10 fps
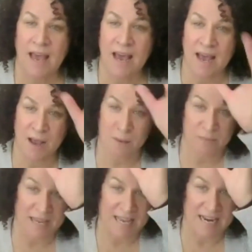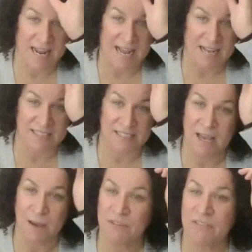and asked
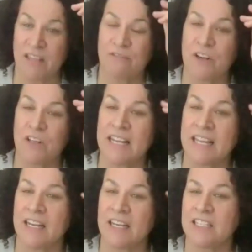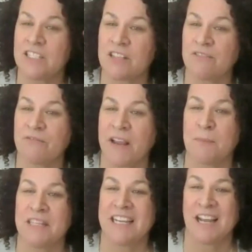them if they felt like getting into the
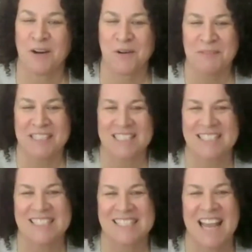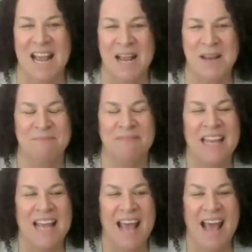family homelessness game
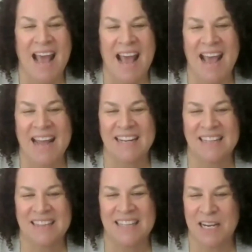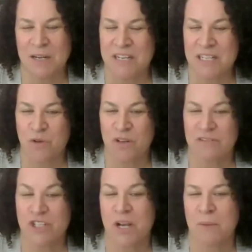and letting me sort of
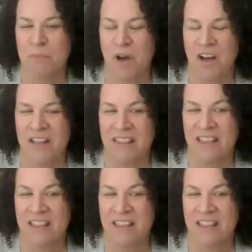jump on